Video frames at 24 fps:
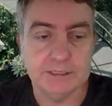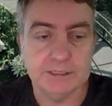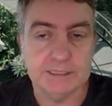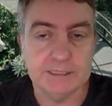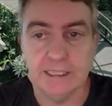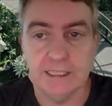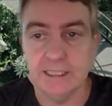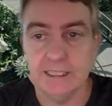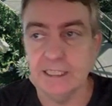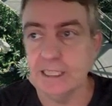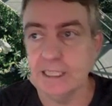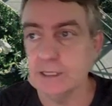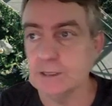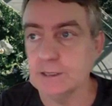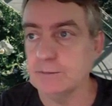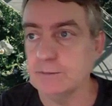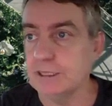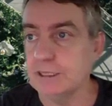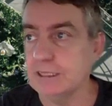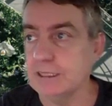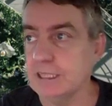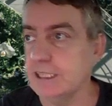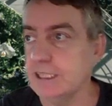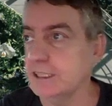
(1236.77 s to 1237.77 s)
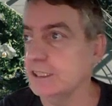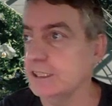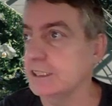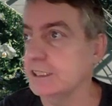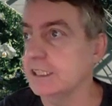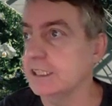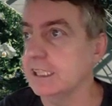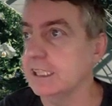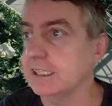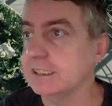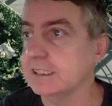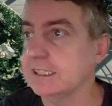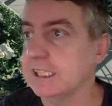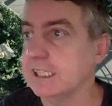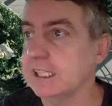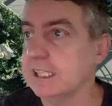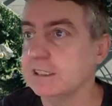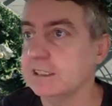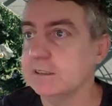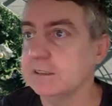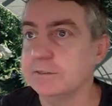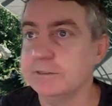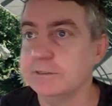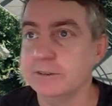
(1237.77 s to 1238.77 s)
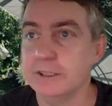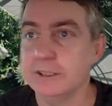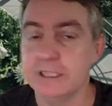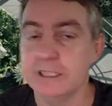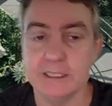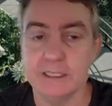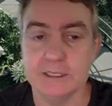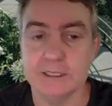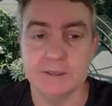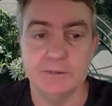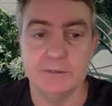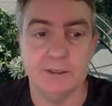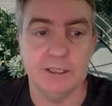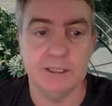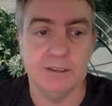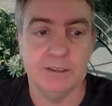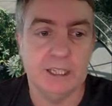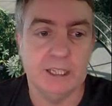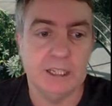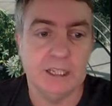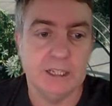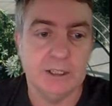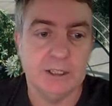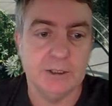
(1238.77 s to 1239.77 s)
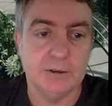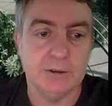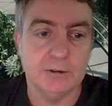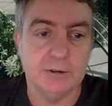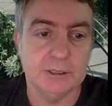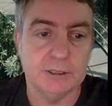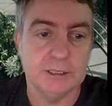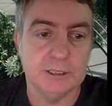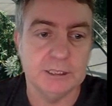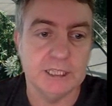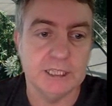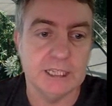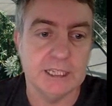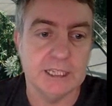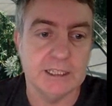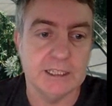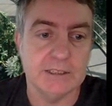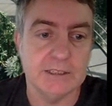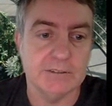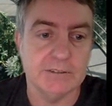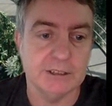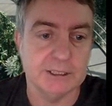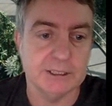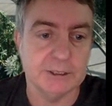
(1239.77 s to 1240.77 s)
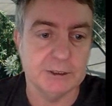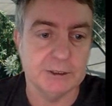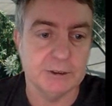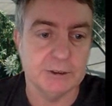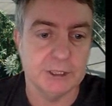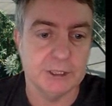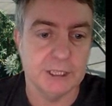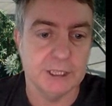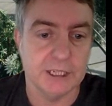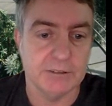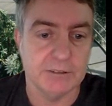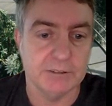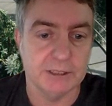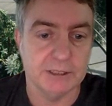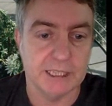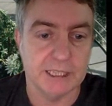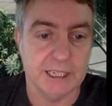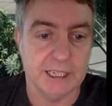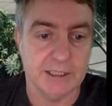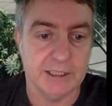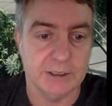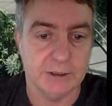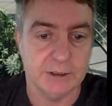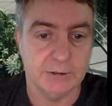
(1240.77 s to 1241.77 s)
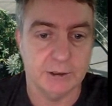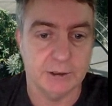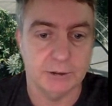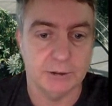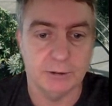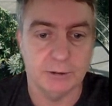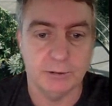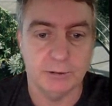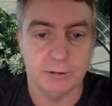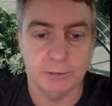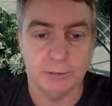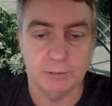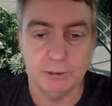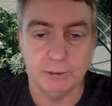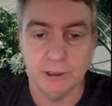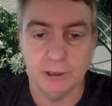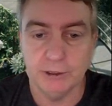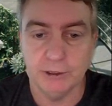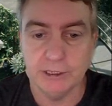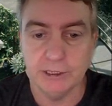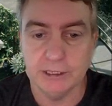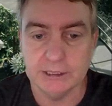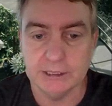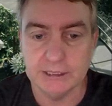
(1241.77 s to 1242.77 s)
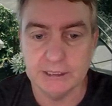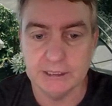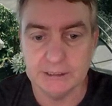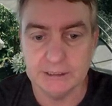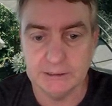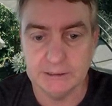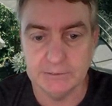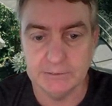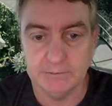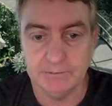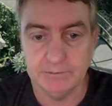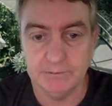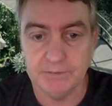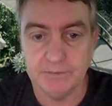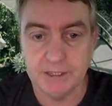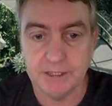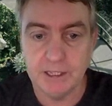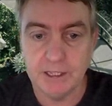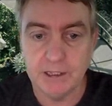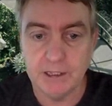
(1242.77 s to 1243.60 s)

Standard customization to get started for a customer. You would give us your chart of accounts, which we would build in the system.